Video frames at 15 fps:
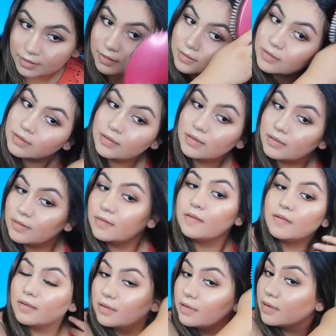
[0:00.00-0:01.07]
I'm
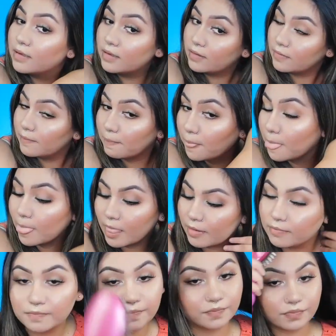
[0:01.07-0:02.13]
just,
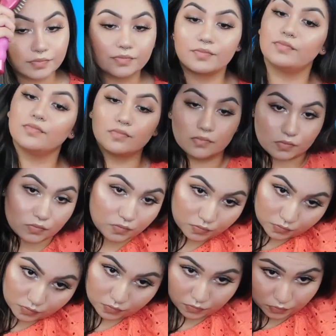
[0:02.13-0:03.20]
I guess it's a
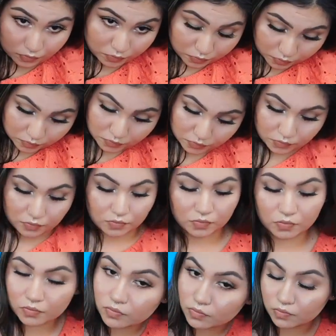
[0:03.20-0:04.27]
get ready with me.
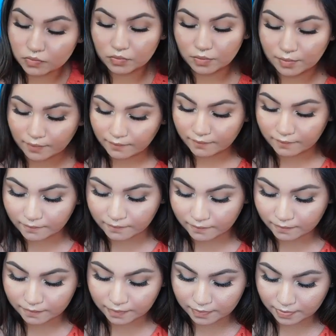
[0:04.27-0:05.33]
No, not really. But
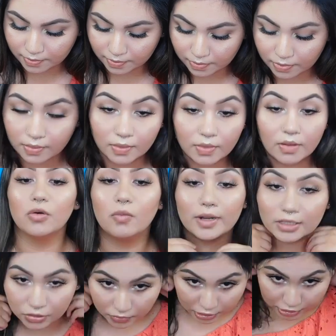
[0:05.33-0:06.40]
I'm just gonna be
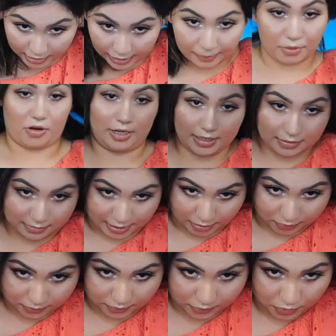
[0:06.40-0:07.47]
straightening my hair on
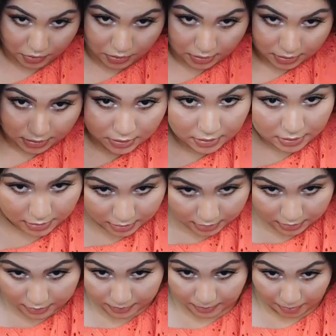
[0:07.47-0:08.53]
camera
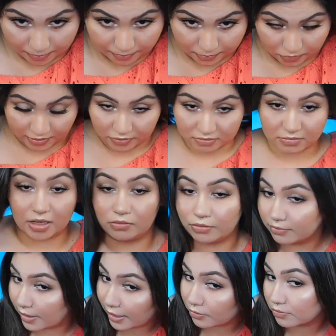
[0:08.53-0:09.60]
because
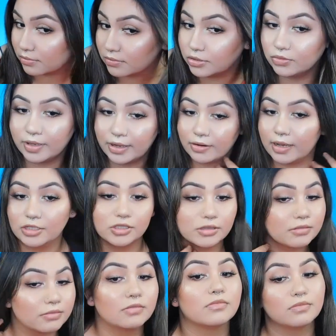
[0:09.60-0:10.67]
it's my birthday.
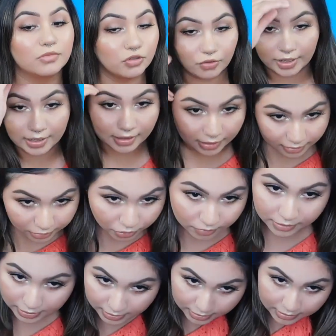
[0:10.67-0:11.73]
Why not show you
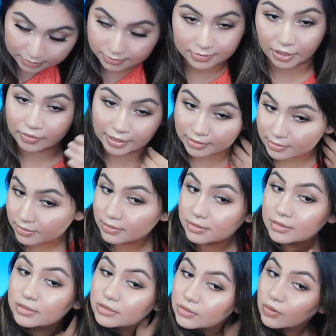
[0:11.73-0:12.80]
what I do for my birthday?